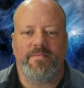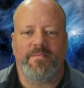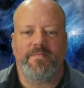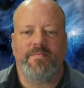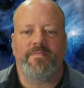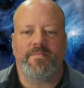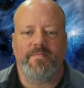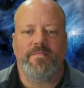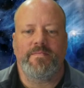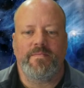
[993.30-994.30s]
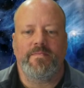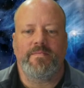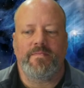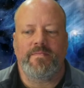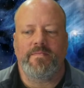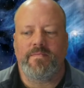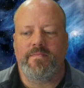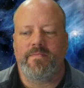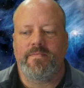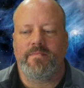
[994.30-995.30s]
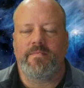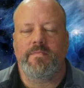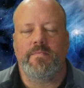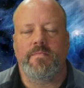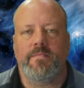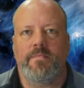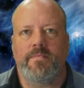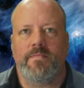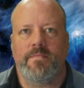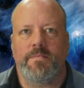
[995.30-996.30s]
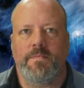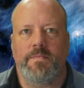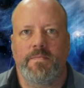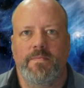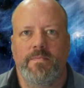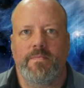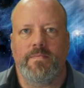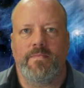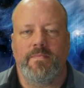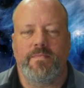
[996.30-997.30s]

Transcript: This person isn't speaking.